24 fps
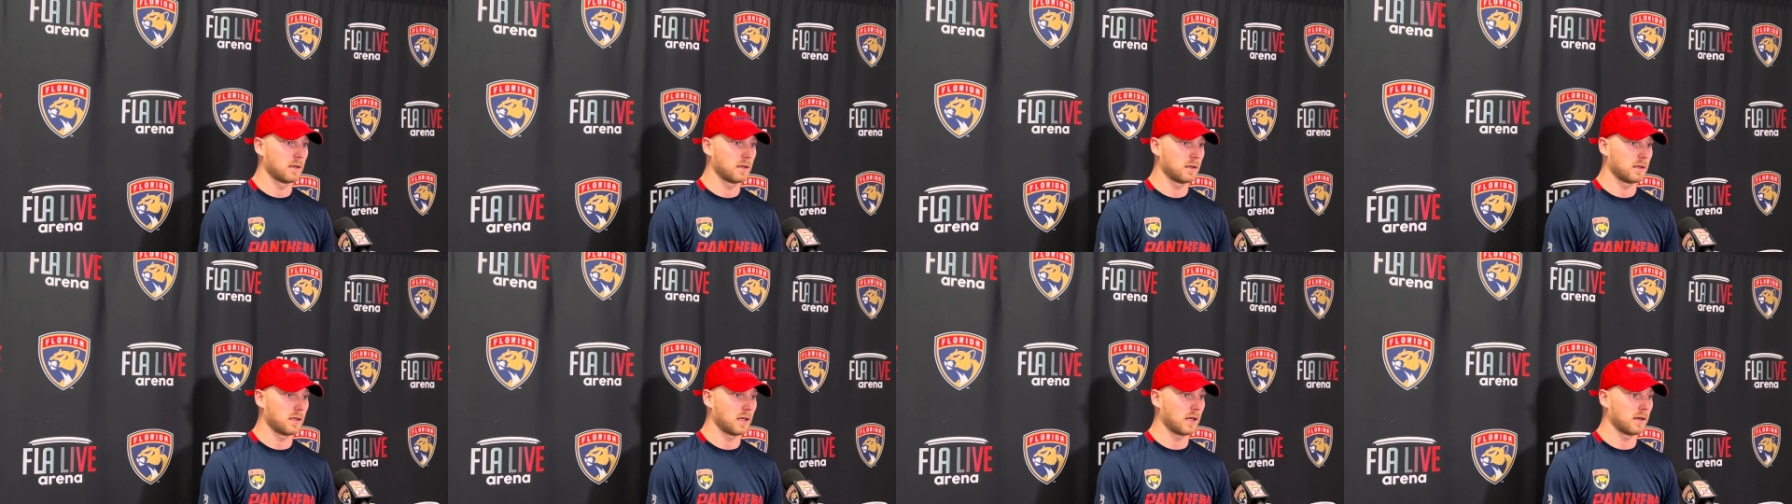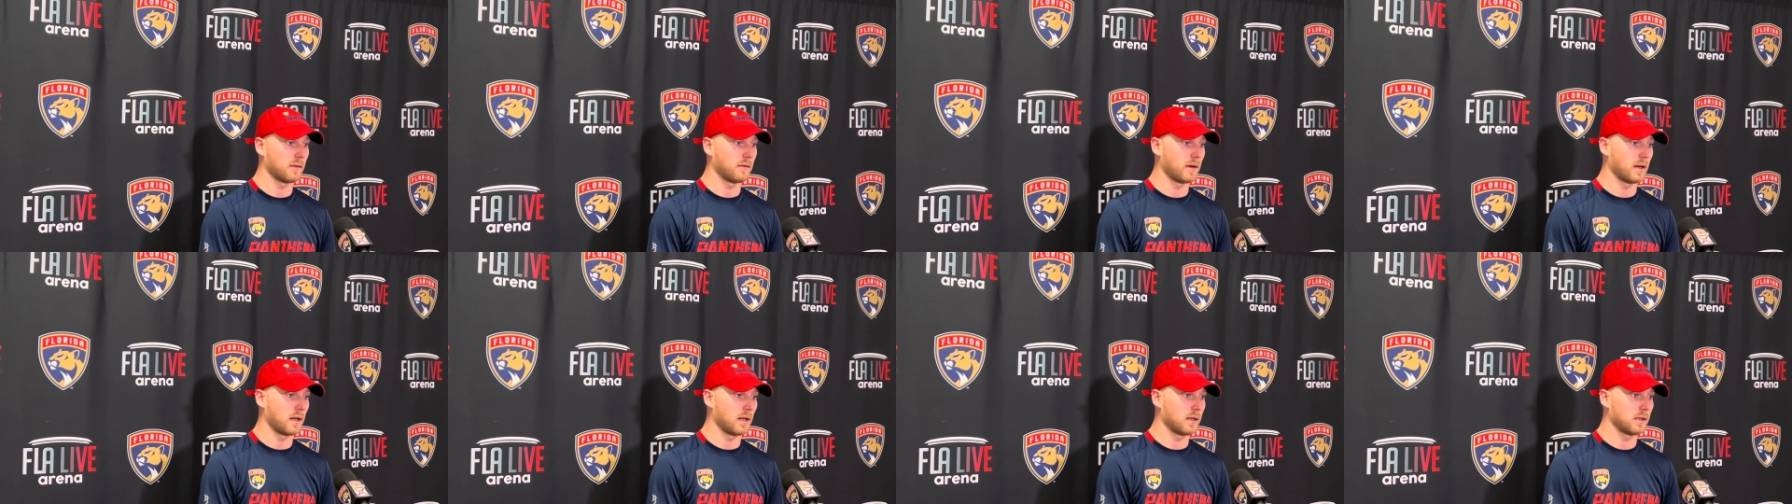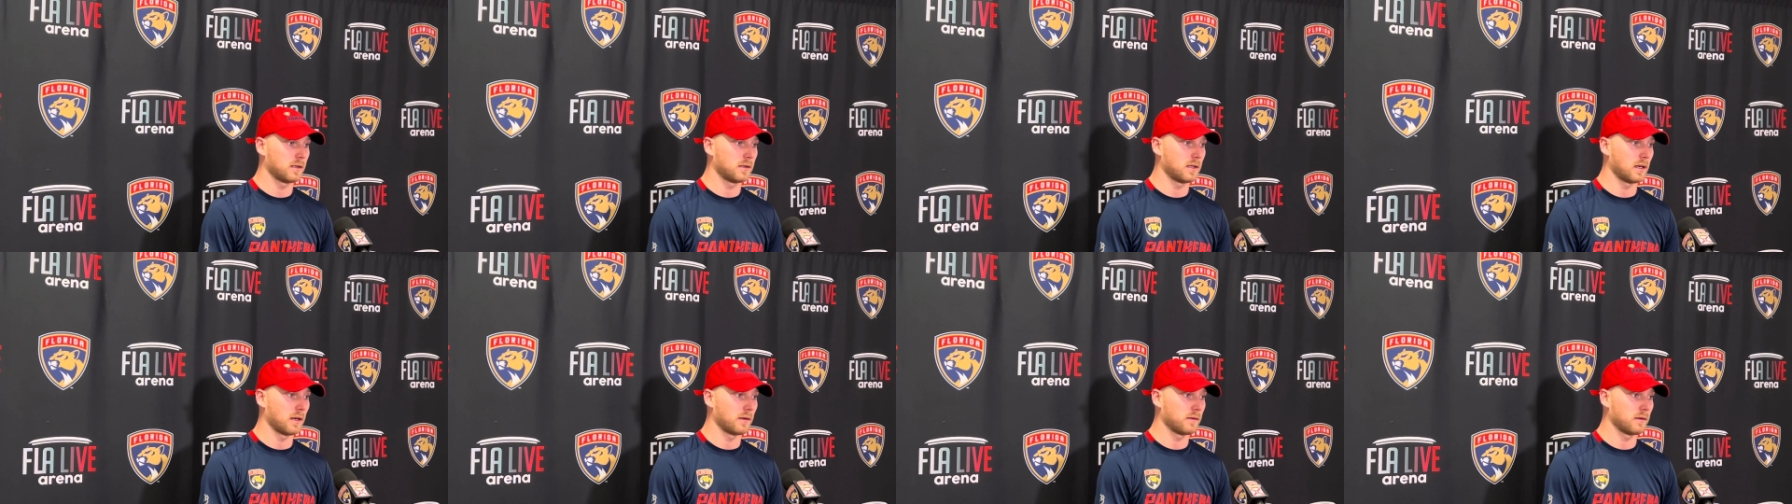take
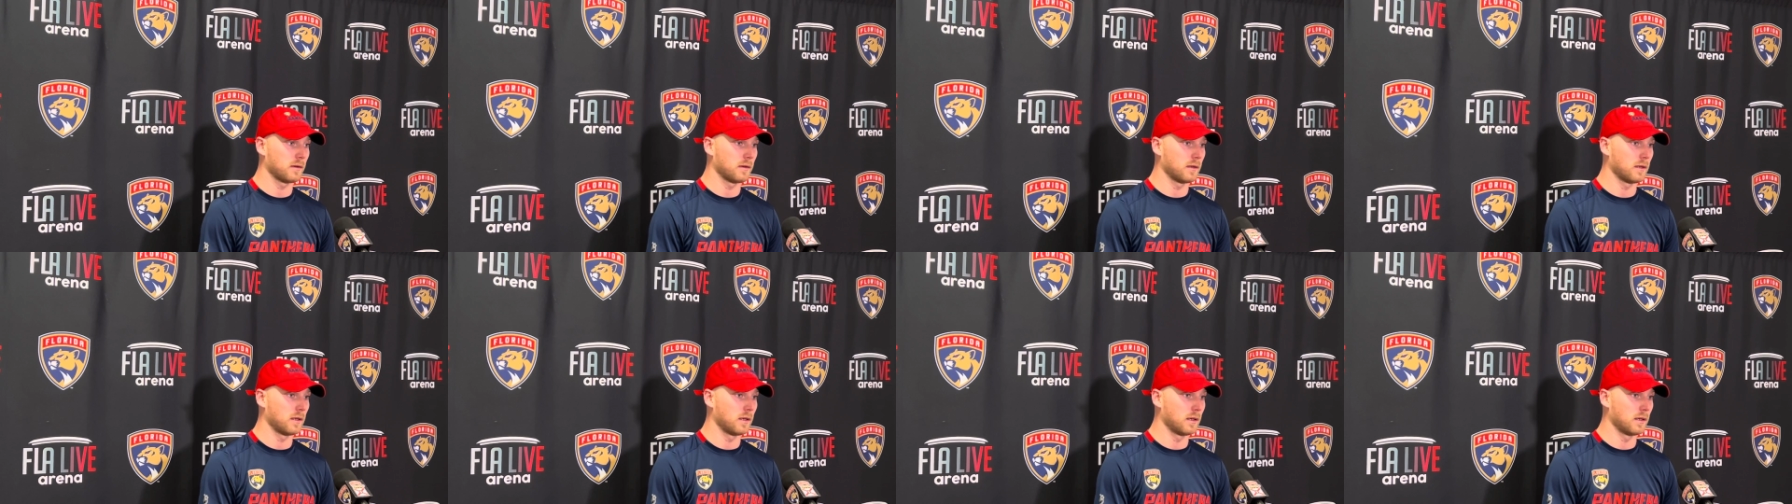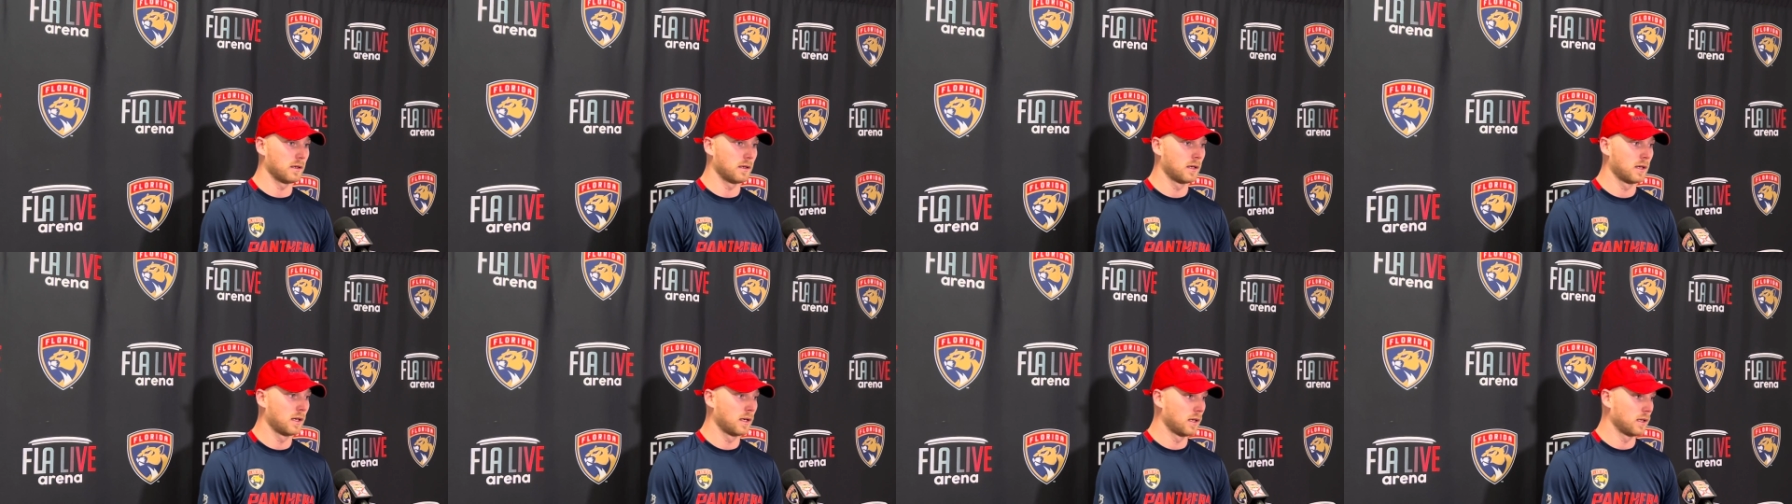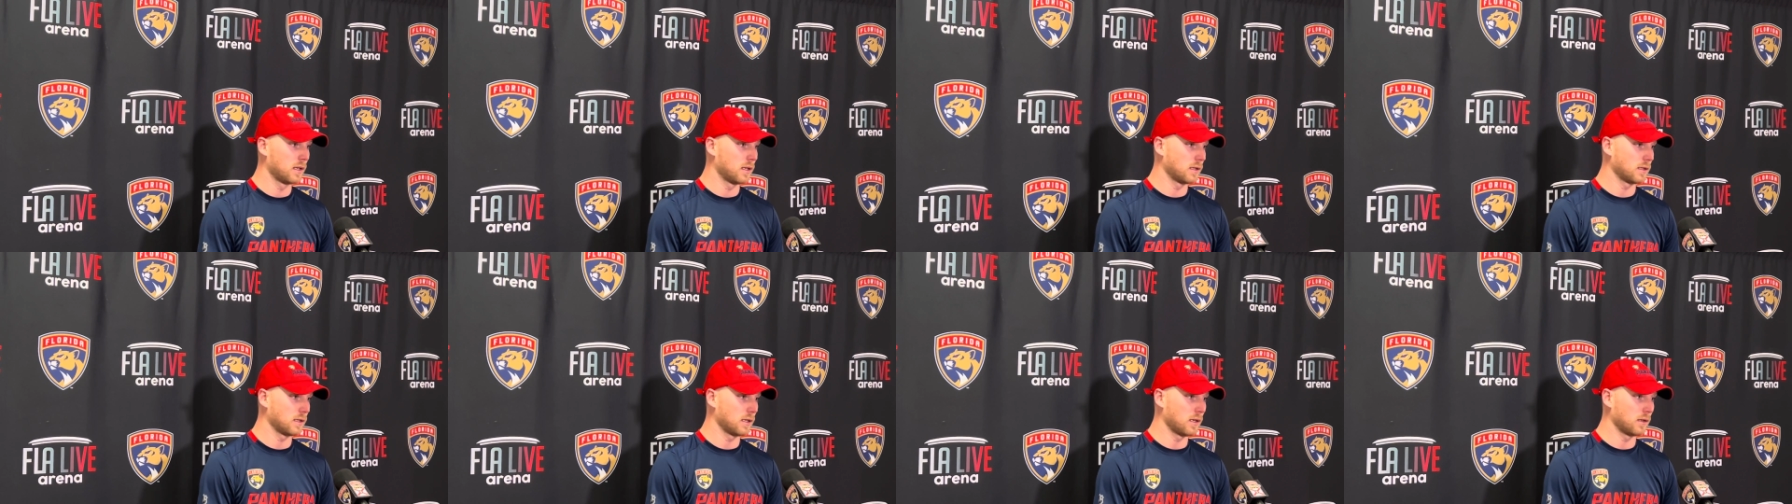advantage after the
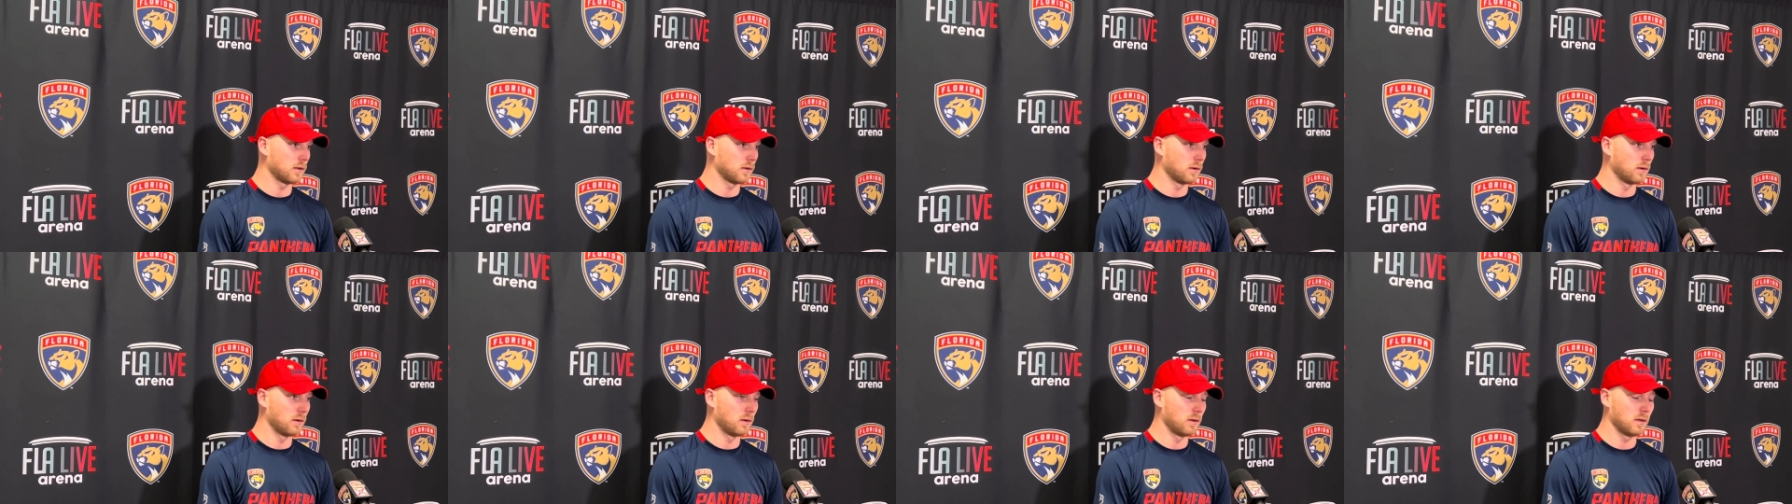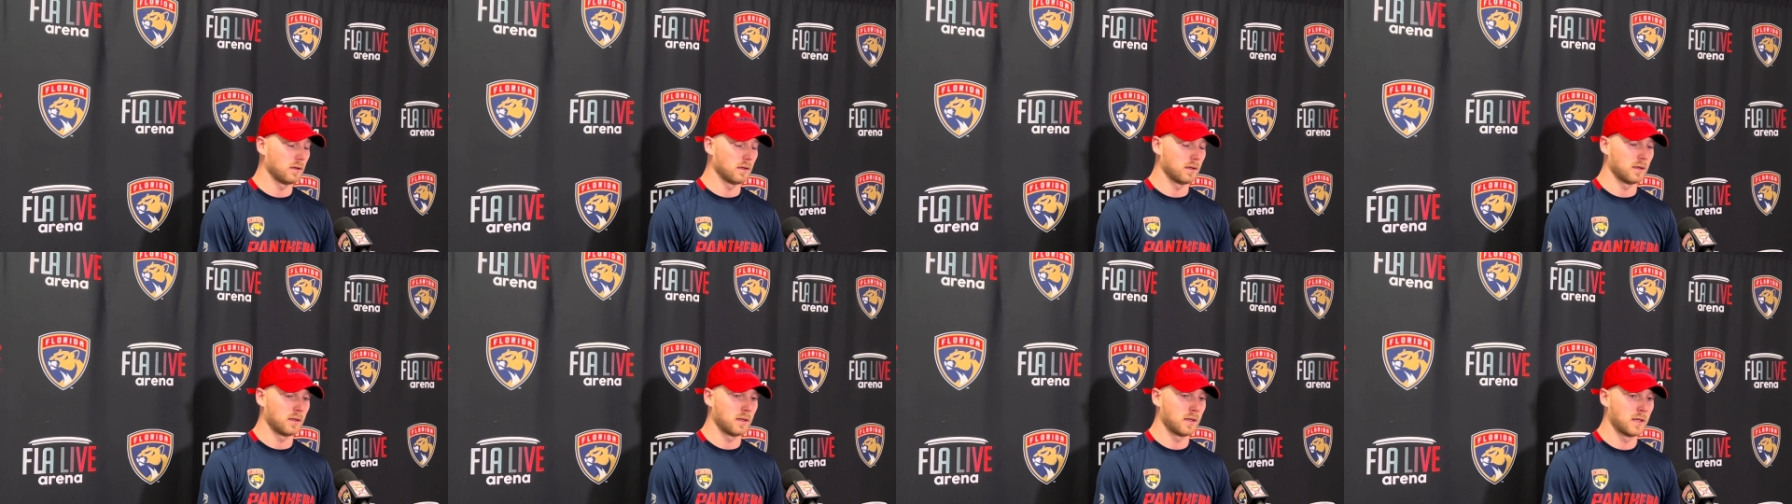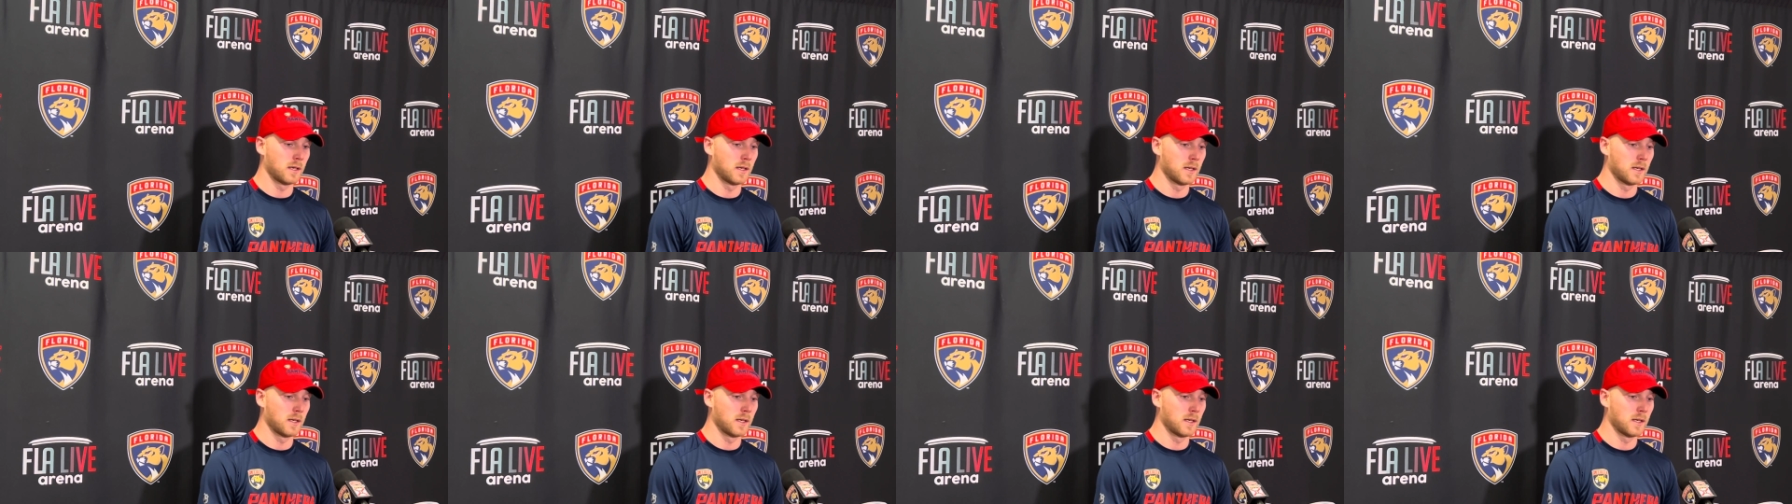disallowed goal, and